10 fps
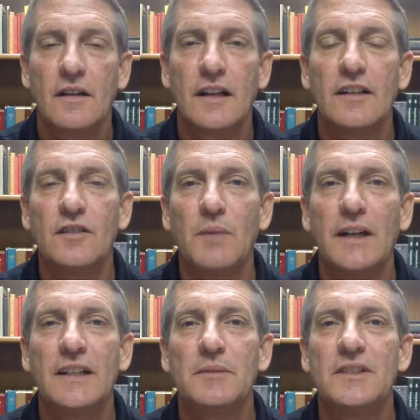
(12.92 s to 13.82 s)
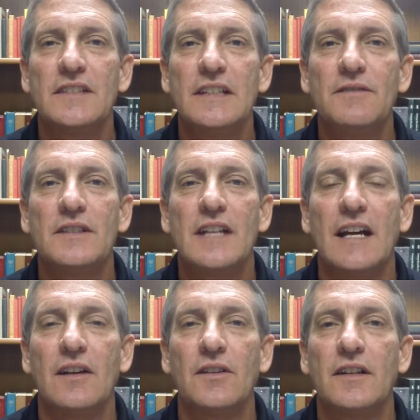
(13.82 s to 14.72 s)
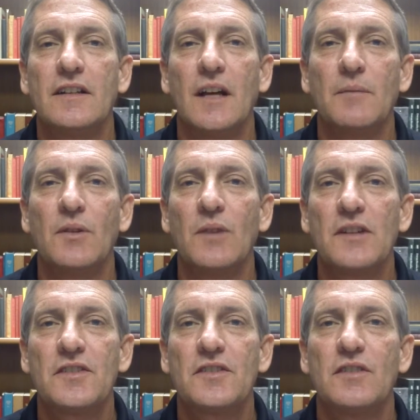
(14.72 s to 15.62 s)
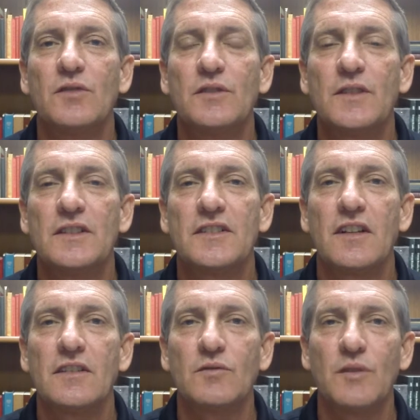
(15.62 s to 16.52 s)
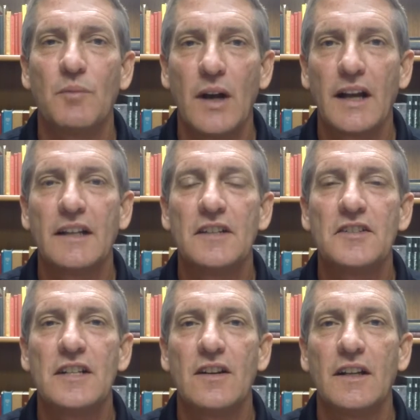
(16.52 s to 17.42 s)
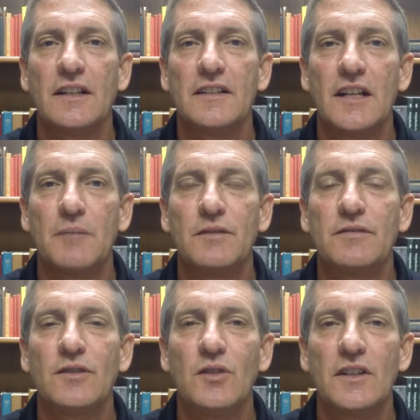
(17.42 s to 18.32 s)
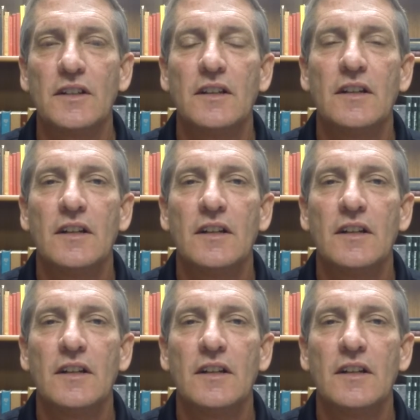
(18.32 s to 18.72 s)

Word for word: Hello, my name is Stephen Towne. I'm a registered roof consultant with Bracken Engineering in Tampa, Florida.